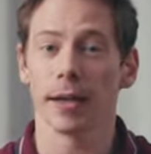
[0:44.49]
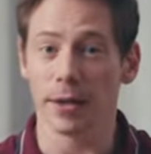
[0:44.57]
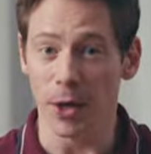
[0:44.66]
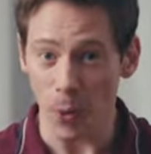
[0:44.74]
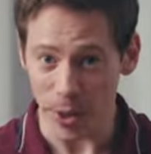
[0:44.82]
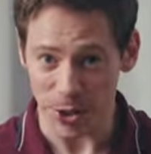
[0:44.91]

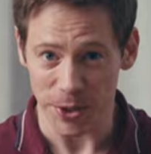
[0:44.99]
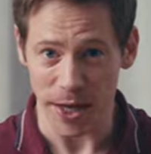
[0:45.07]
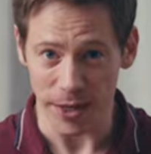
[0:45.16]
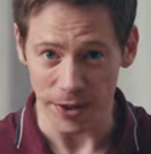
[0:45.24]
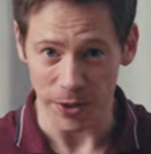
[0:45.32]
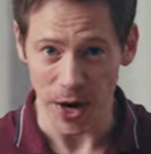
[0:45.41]
No internet
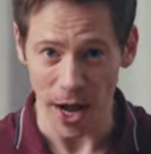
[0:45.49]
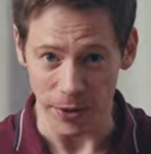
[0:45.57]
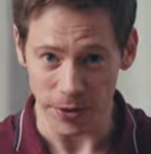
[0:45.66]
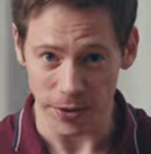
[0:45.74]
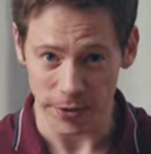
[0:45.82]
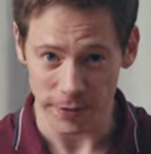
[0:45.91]
in your
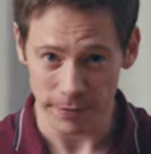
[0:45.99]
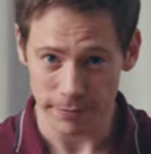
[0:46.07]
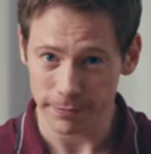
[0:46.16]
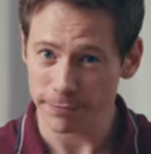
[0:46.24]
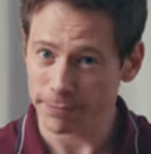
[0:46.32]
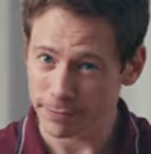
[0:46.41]
house.
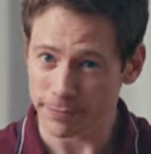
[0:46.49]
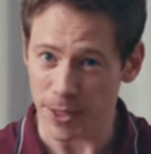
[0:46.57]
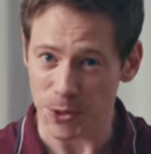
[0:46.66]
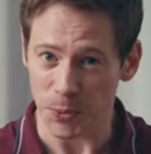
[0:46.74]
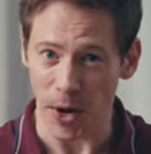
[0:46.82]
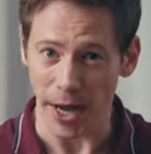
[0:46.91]

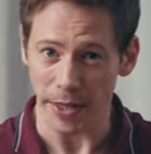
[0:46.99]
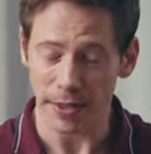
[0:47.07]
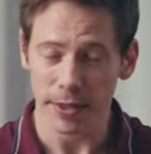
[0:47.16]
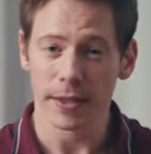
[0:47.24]
That's right.